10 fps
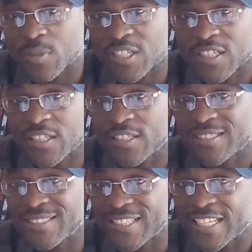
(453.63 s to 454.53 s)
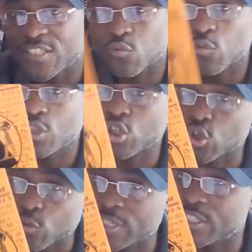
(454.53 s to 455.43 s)
because this one
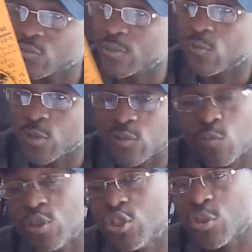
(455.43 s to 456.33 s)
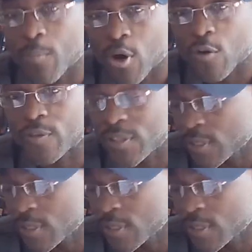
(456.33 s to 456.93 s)
agrees with Jabari,